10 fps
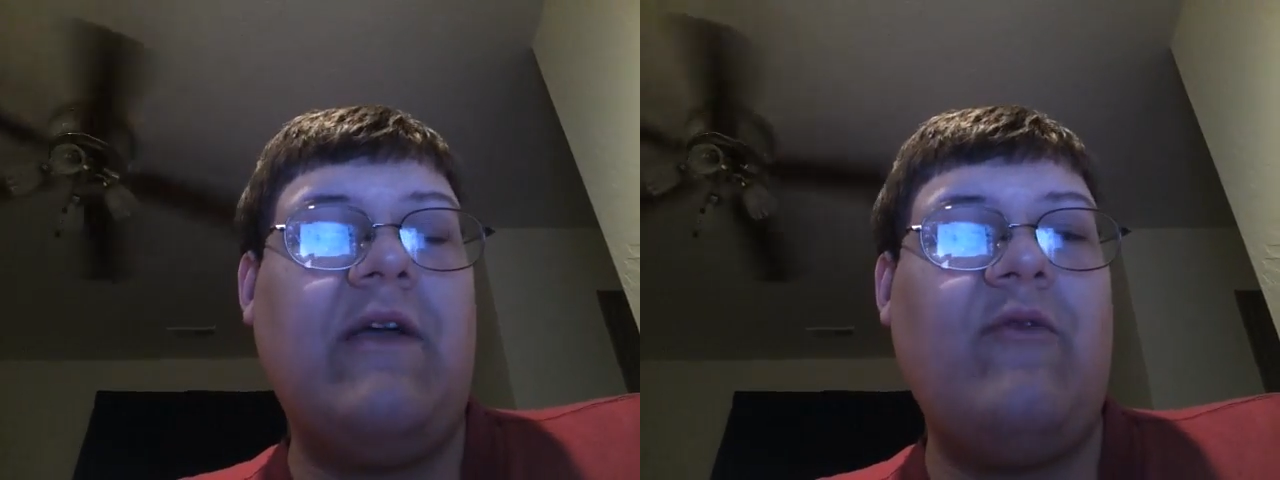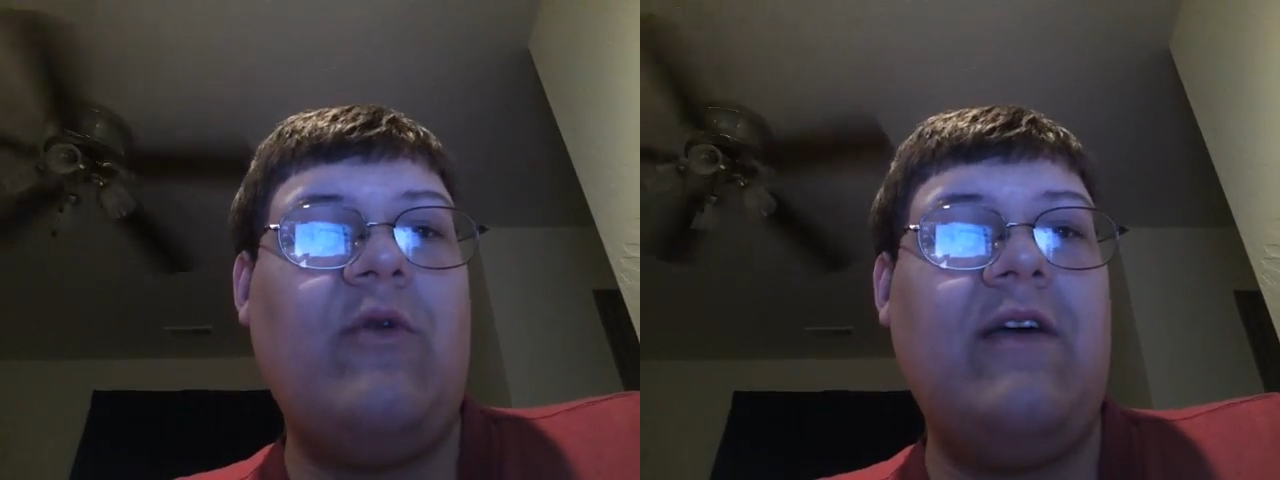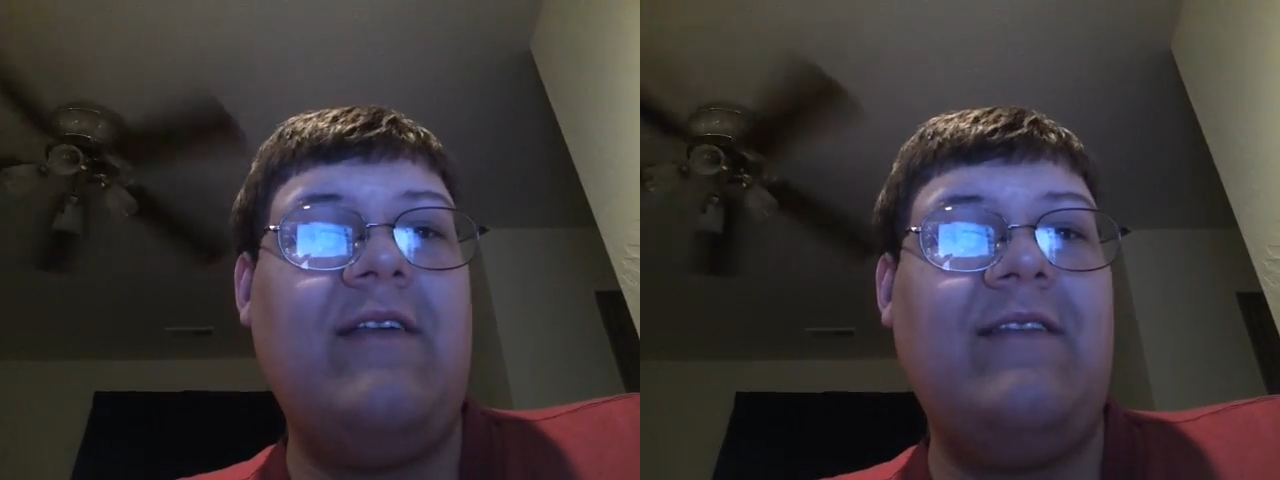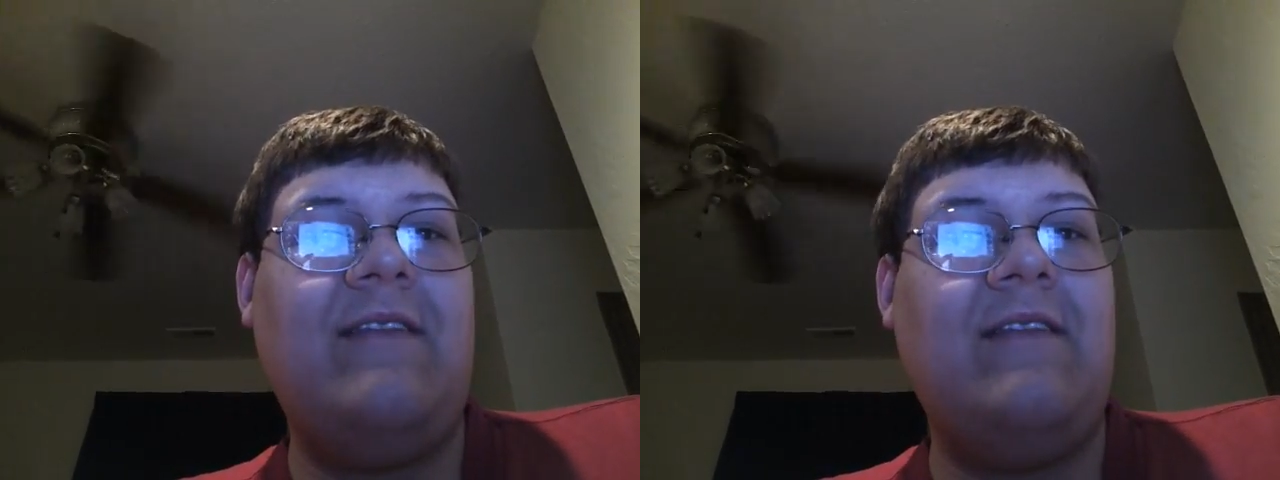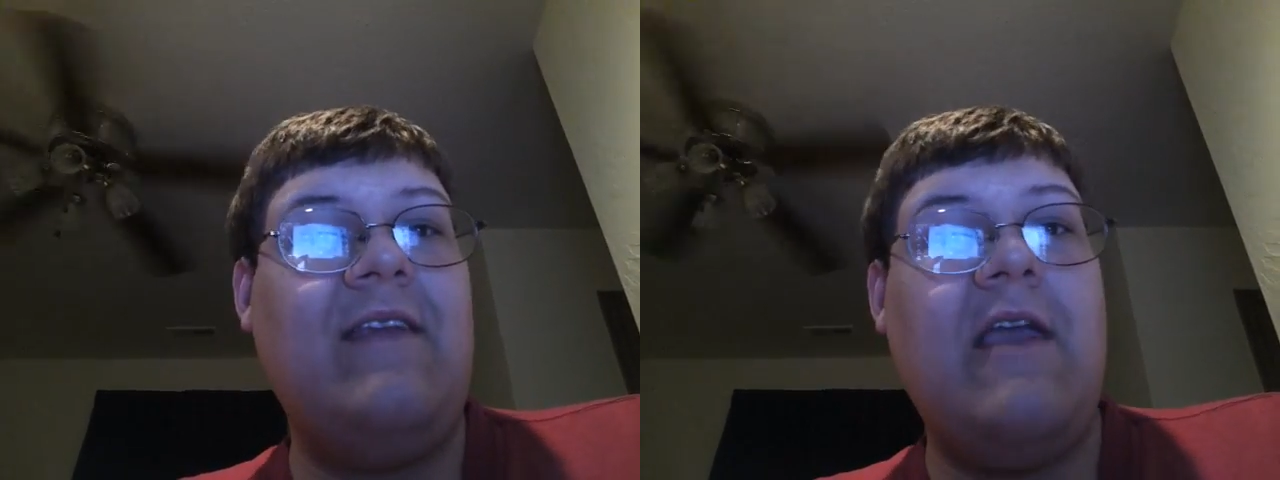
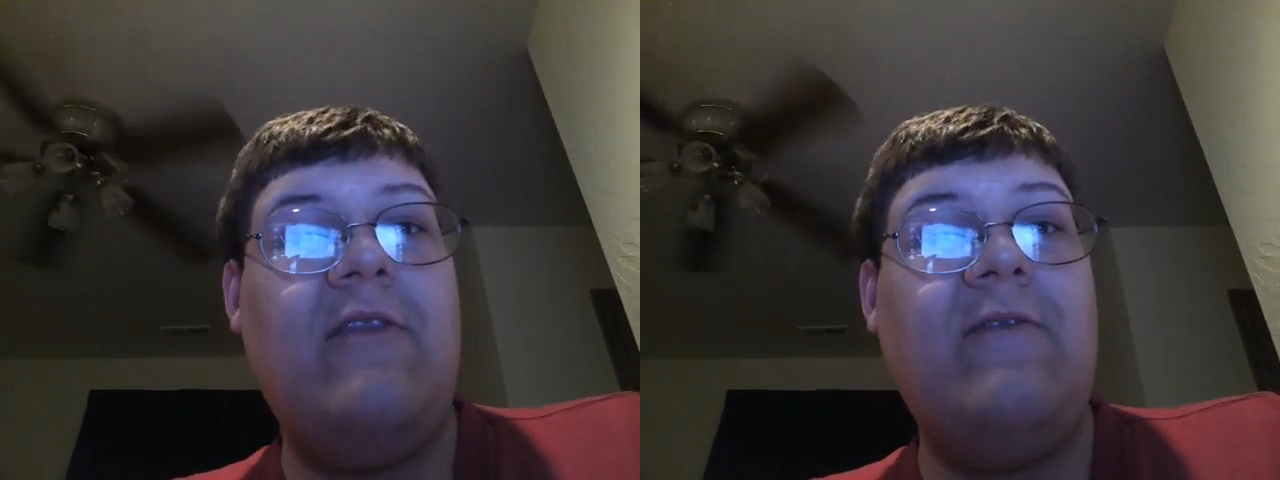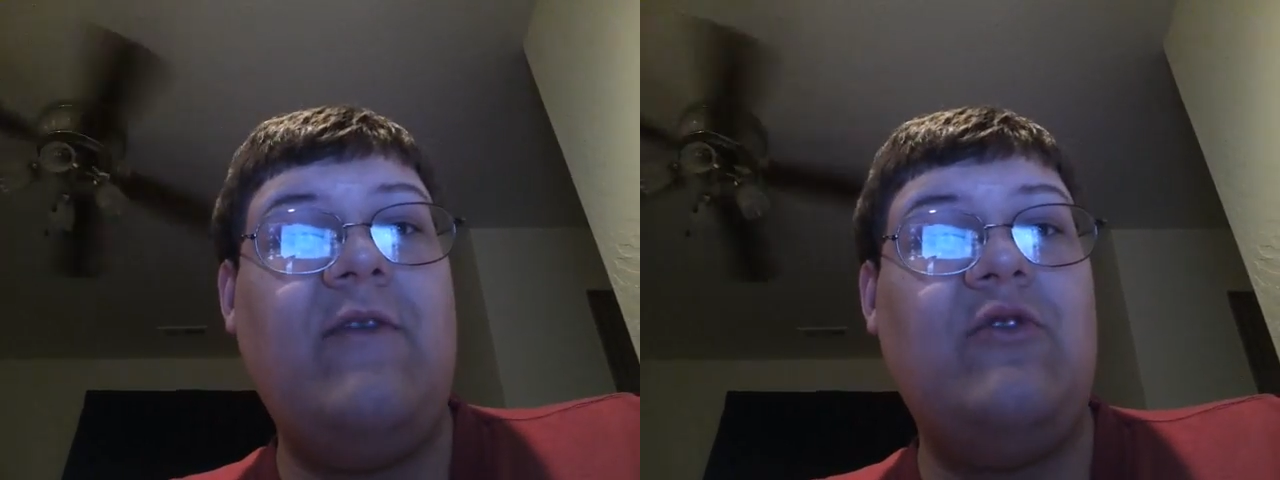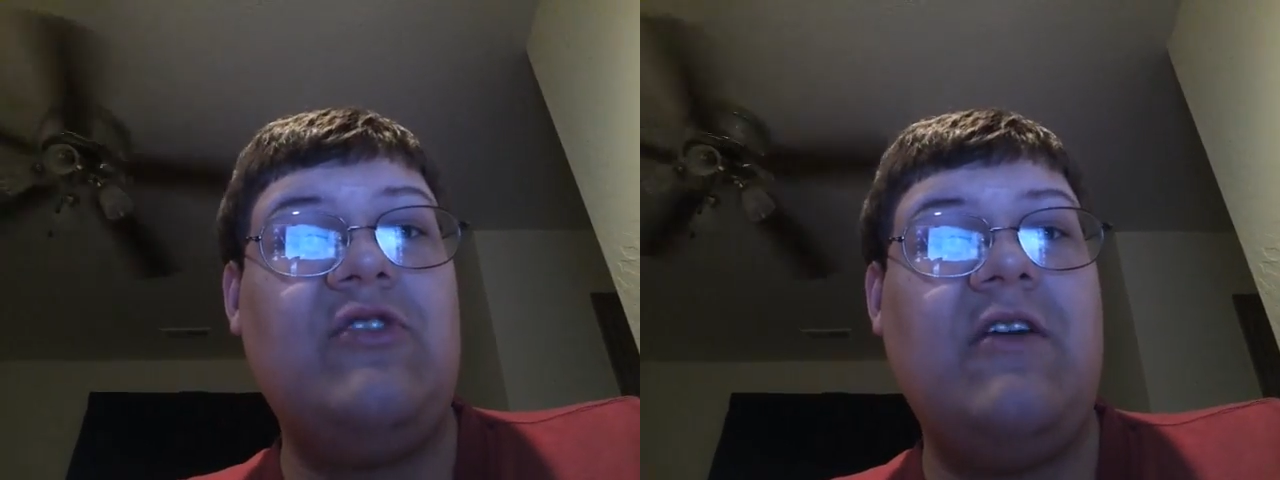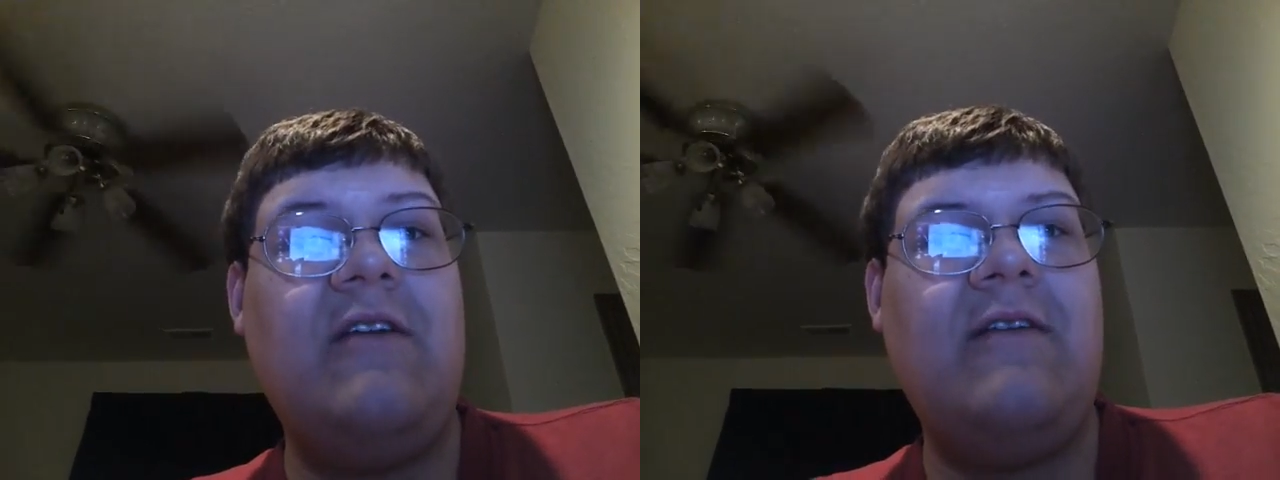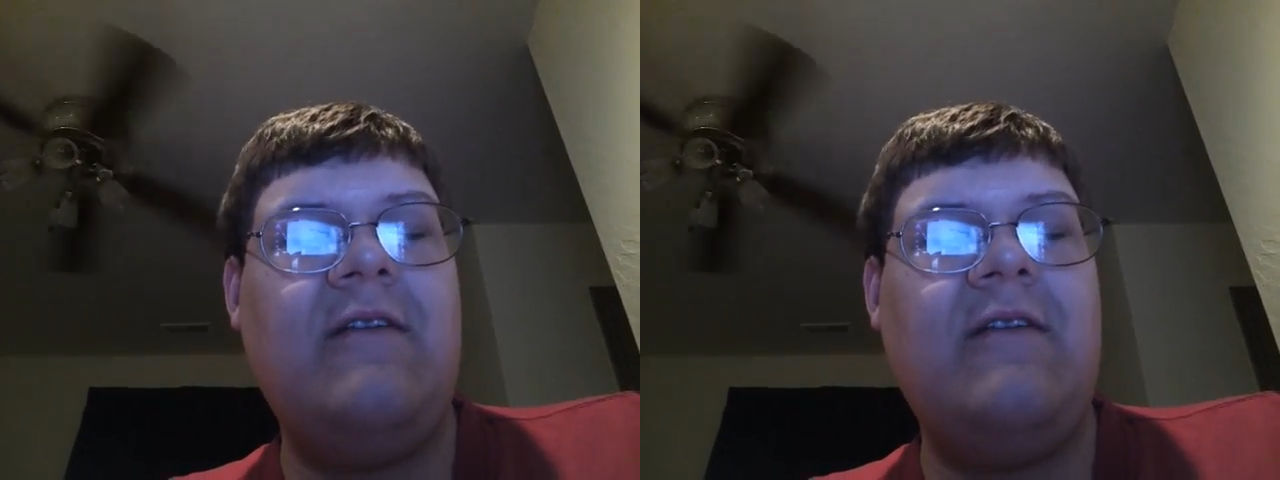giveaways in the future.